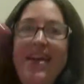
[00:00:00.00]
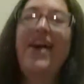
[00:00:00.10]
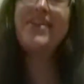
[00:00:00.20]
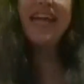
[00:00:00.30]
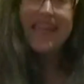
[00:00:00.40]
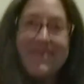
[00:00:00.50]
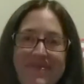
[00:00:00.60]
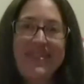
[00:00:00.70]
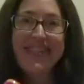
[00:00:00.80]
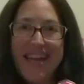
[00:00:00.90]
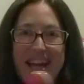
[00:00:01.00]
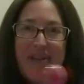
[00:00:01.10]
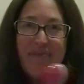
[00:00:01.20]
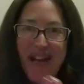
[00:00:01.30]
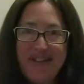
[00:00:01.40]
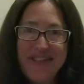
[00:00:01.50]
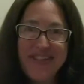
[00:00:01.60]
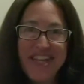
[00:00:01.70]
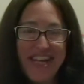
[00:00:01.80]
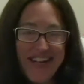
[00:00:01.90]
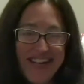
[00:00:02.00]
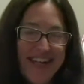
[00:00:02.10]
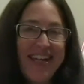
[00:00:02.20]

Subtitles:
Okay. Are you back with your shaker?